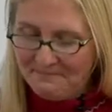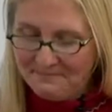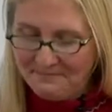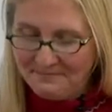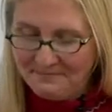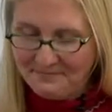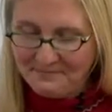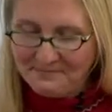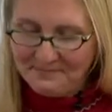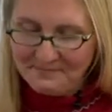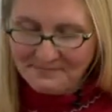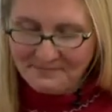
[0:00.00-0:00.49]

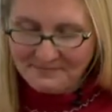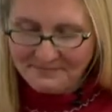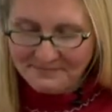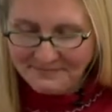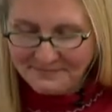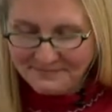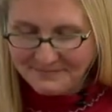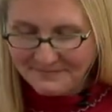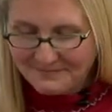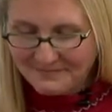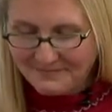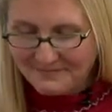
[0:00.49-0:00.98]

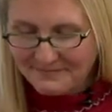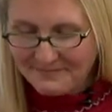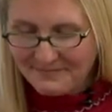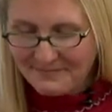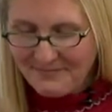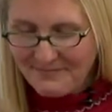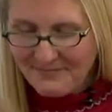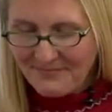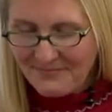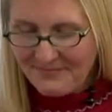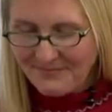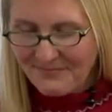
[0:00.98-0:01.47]

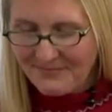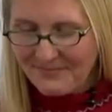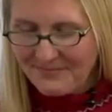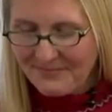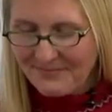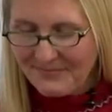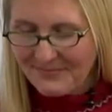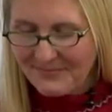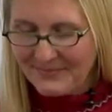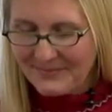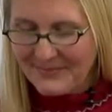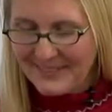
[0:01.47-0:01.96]
Nothing is said.